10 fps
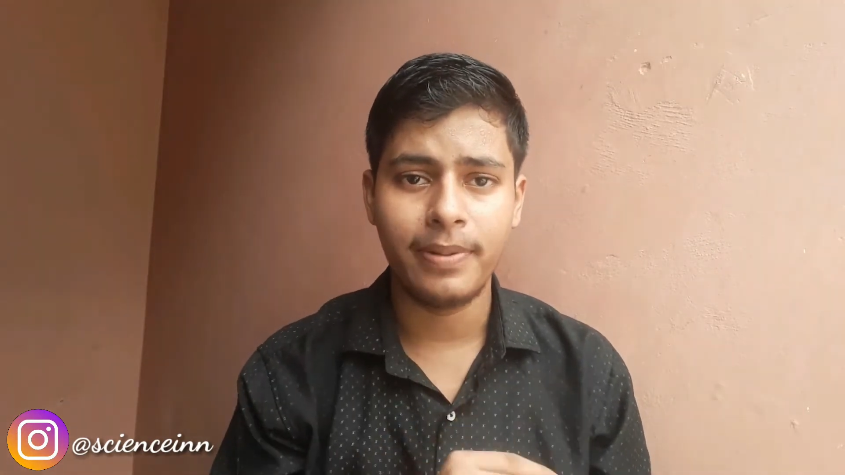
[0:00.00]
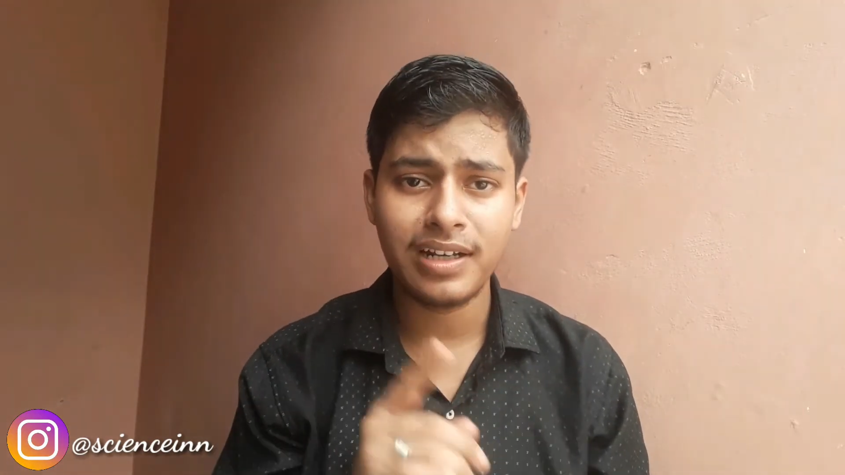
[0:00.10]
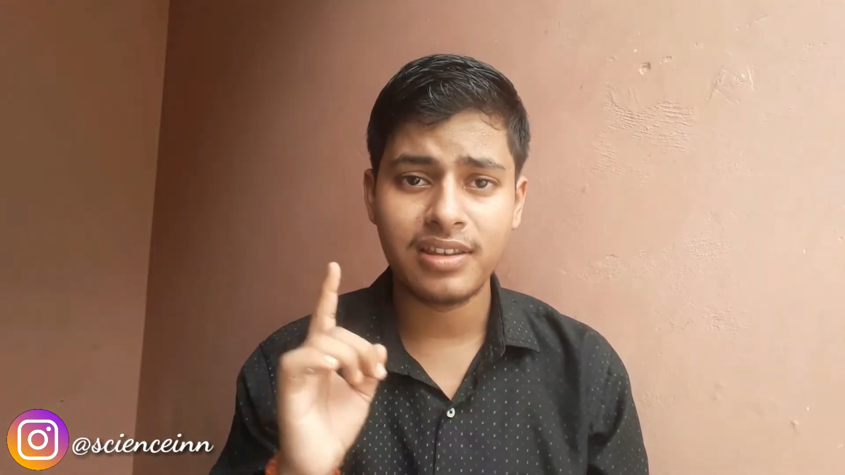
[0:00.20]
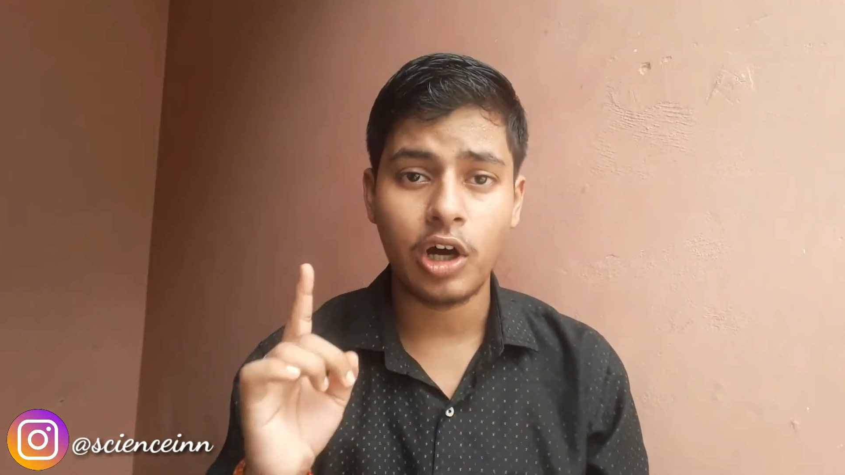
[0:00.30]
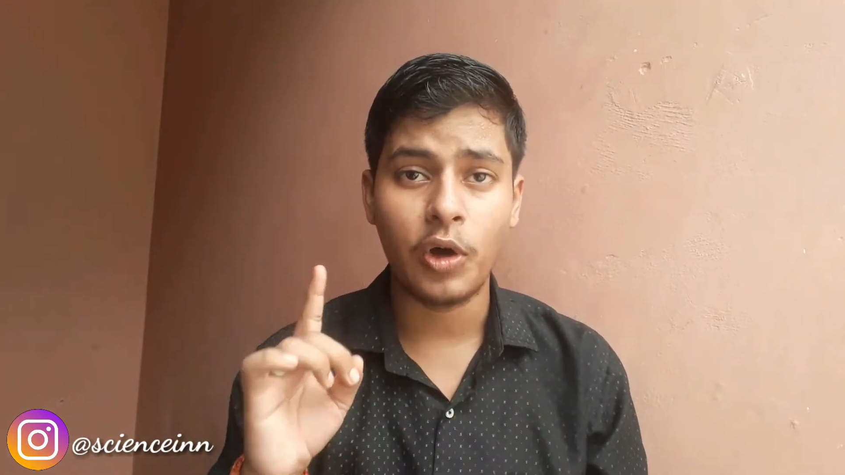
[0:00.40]

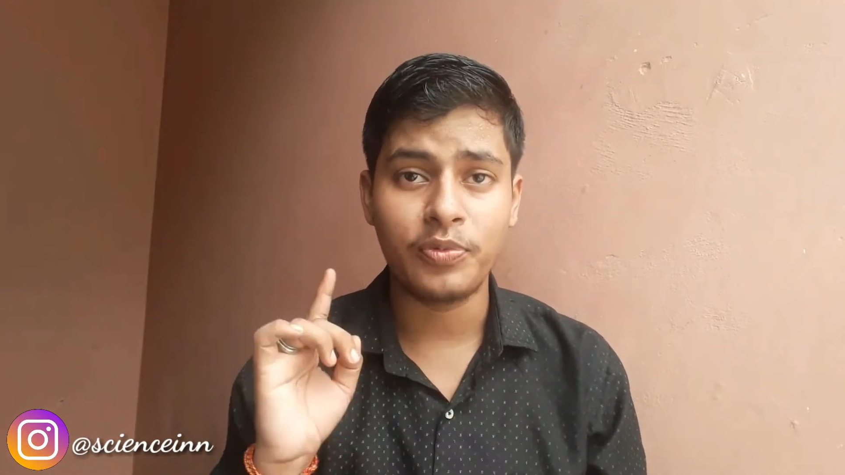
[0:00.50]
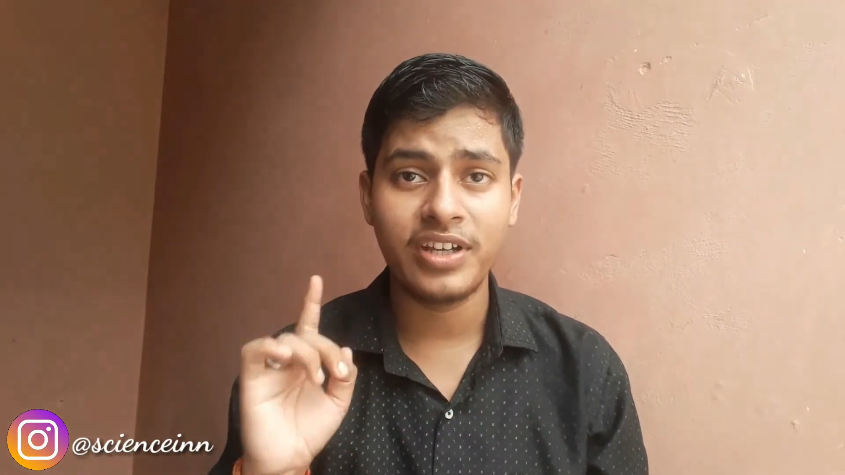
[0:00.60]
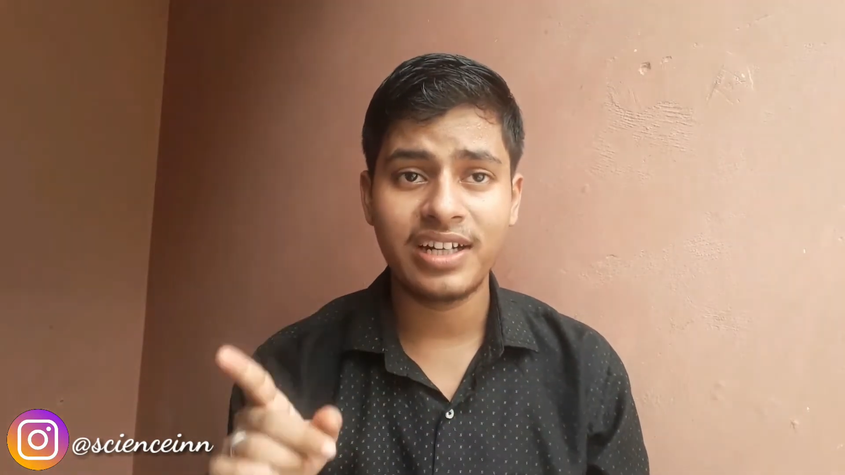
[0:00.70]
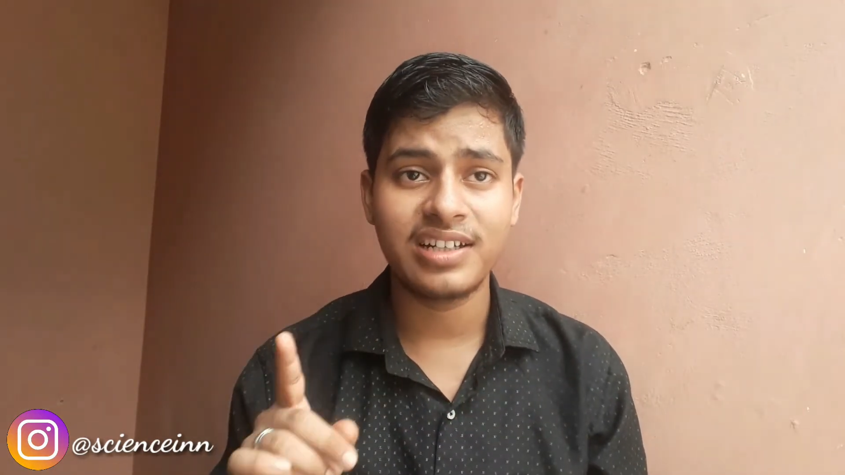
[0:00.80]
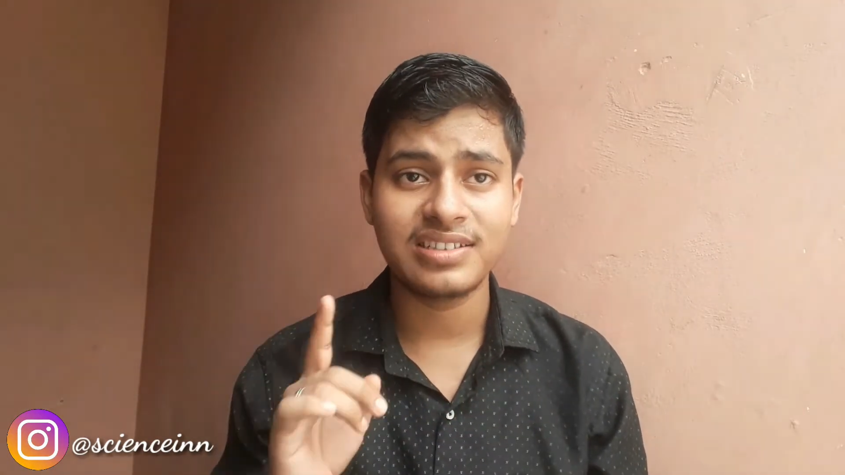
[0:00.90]
but the
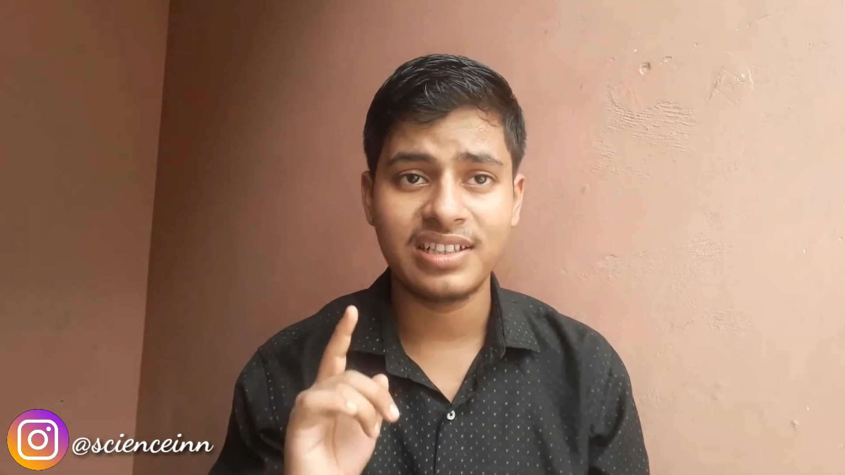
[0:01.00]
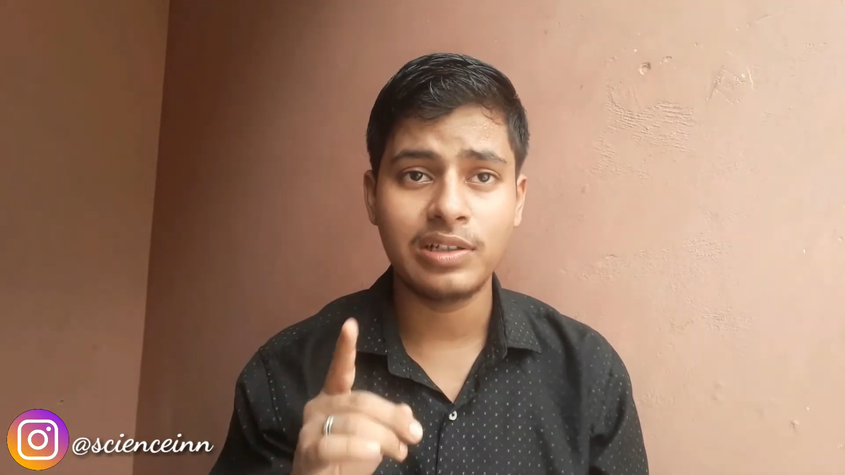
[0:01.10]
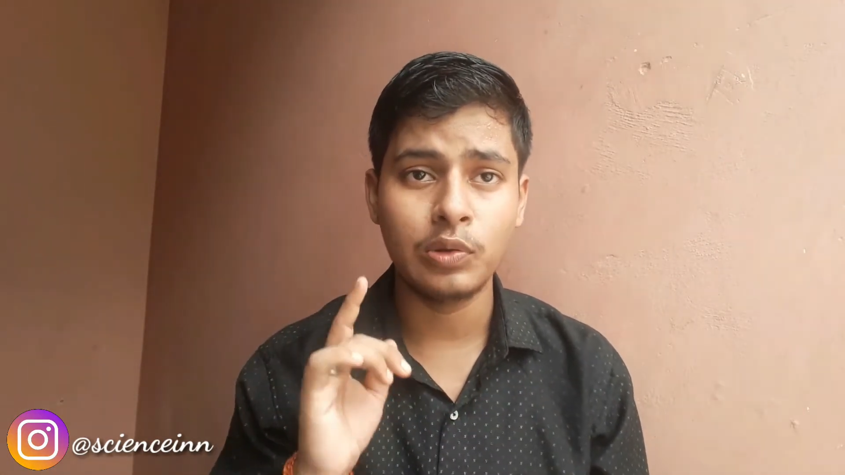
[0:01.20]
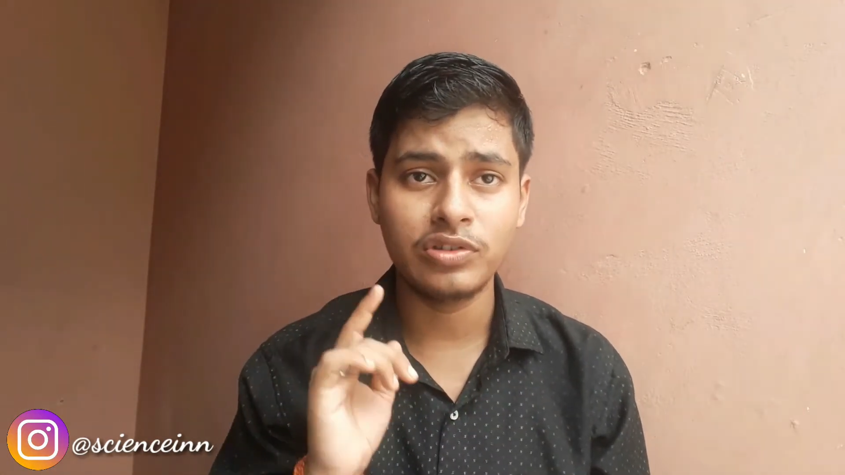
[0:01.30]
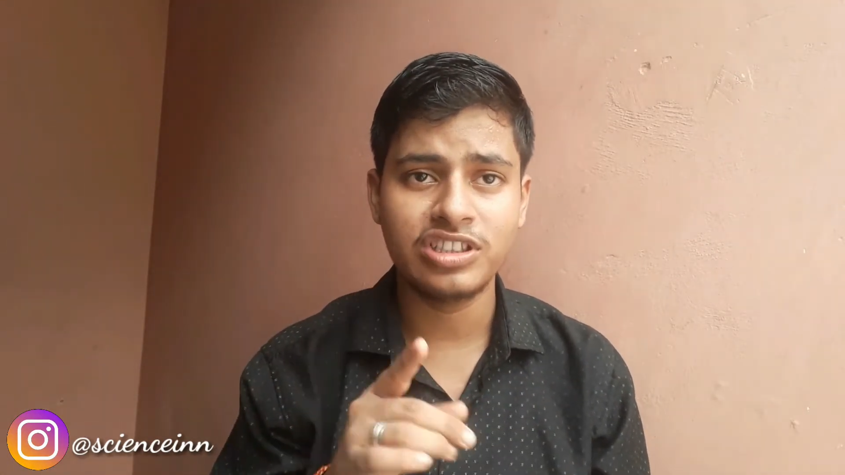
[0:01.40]
object
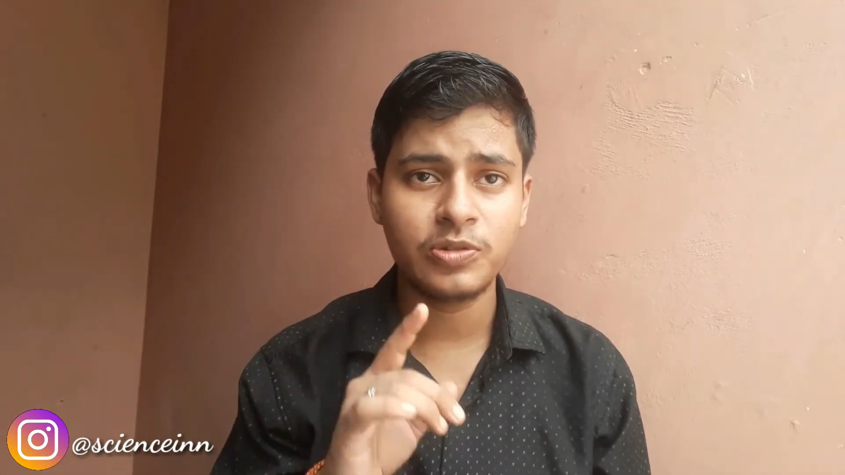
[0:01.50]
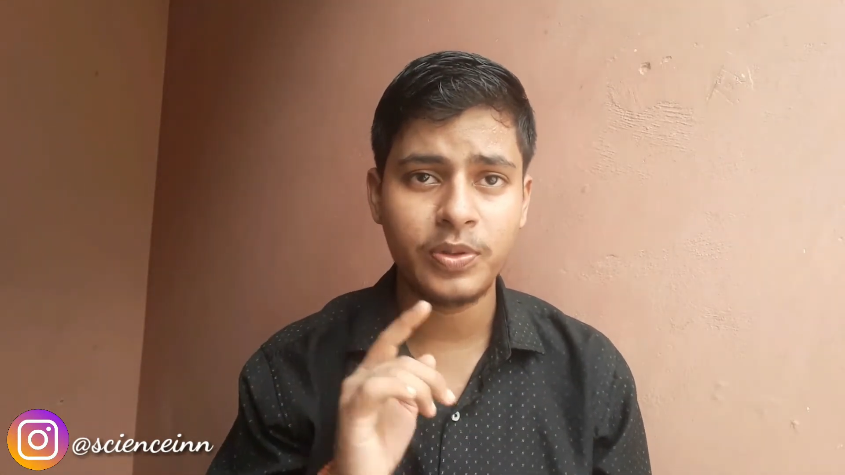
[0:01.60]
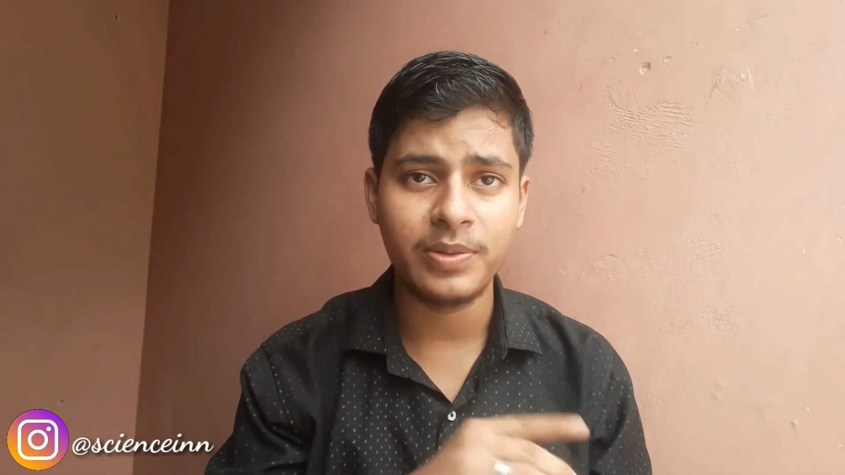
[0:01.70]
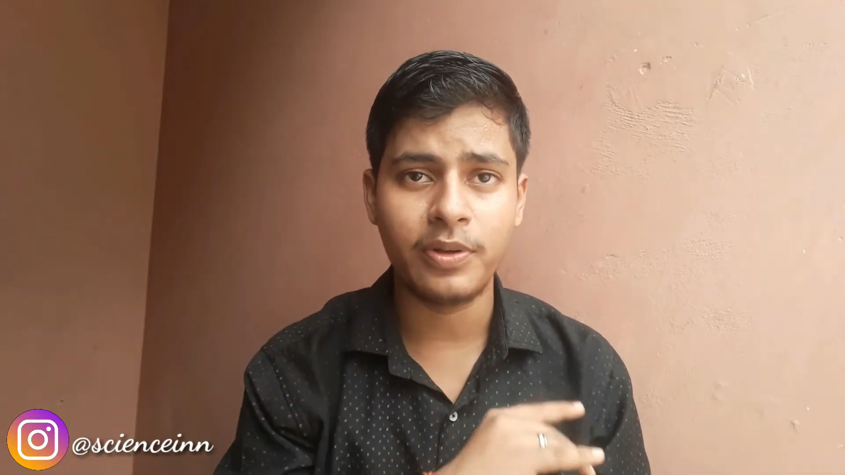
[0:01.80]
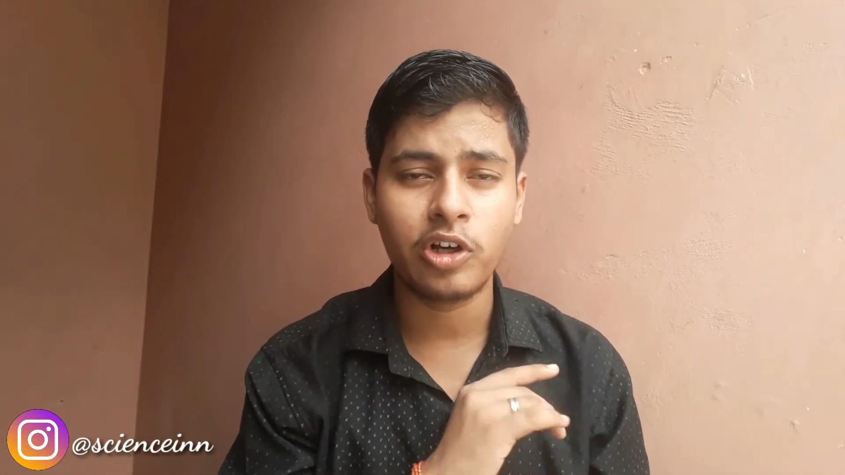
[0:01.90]
doesn't lose its
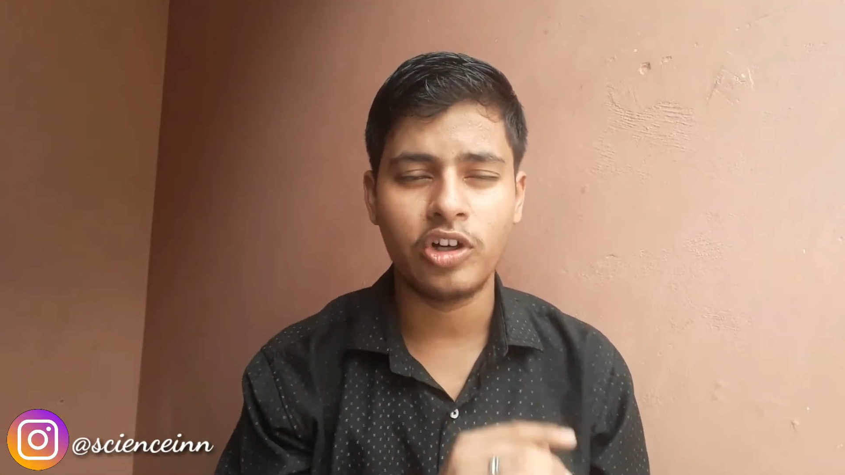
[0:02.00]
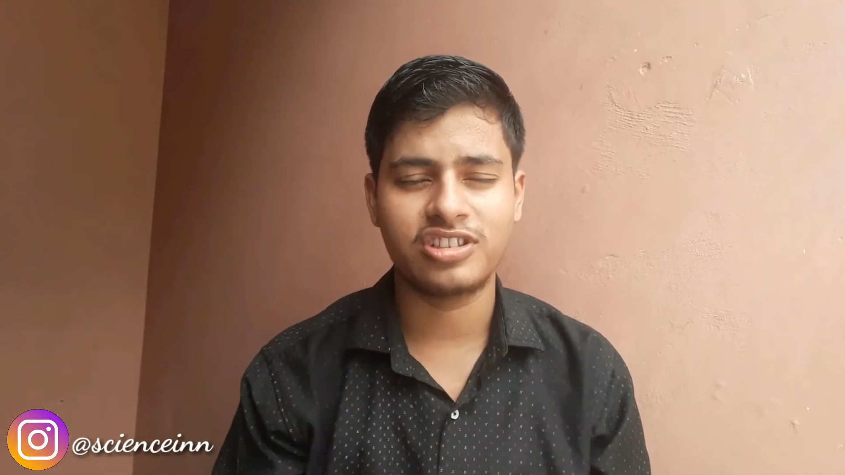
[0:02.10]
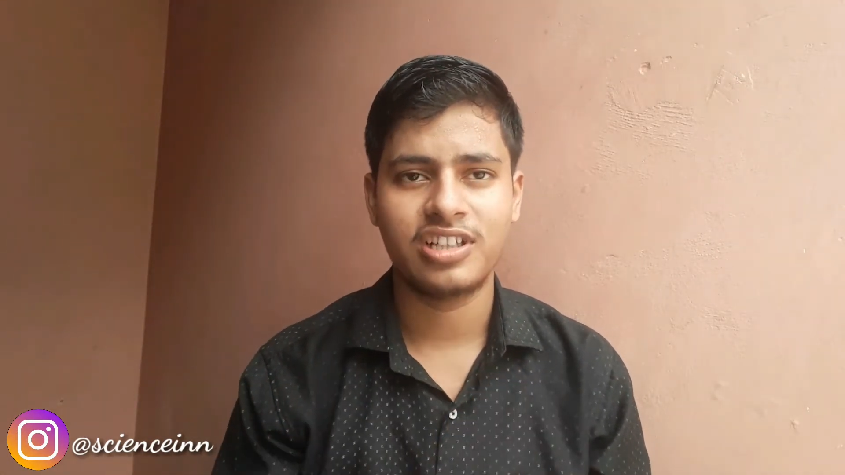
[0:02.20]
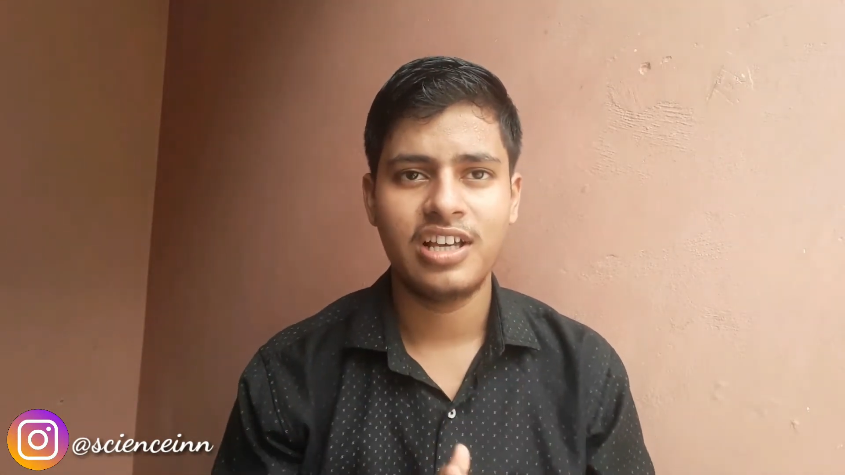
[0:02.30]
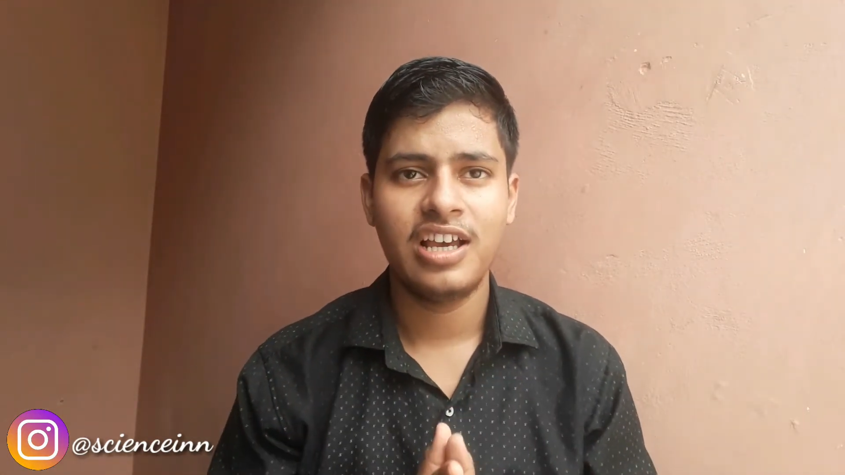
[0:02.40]
speed because